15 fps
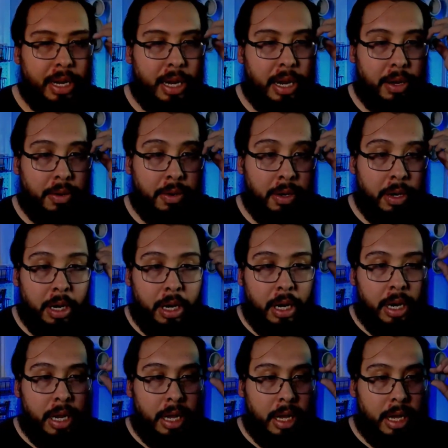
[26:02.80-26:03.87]
now.
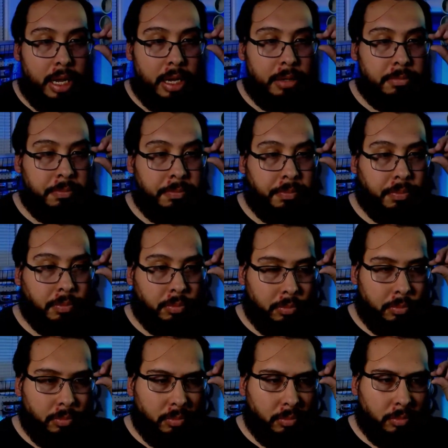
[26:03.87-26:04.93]

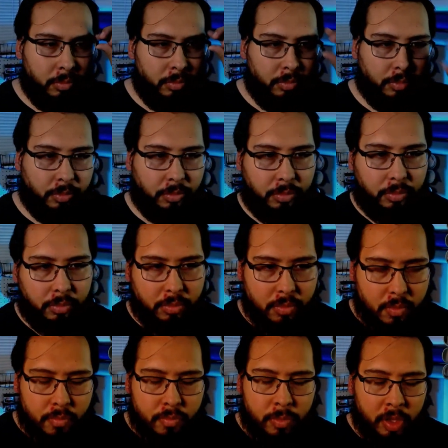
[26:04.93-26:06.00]

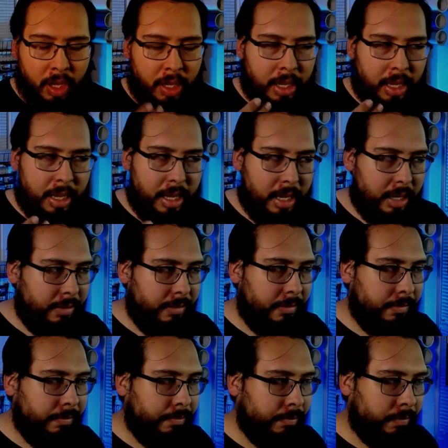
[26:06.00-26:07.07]

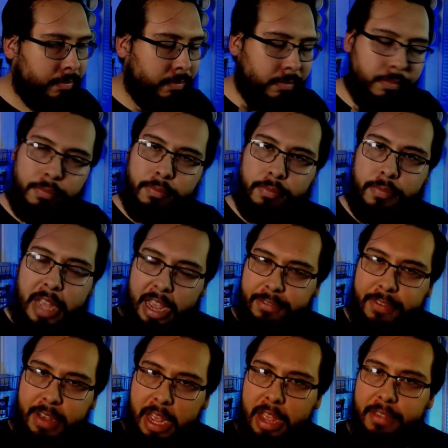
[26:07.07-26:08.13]

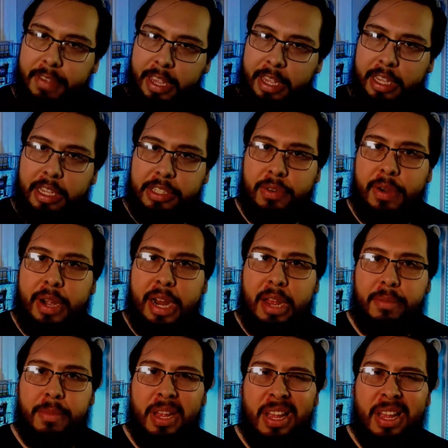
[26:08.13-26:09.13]
i5, 8 gigs of RAM.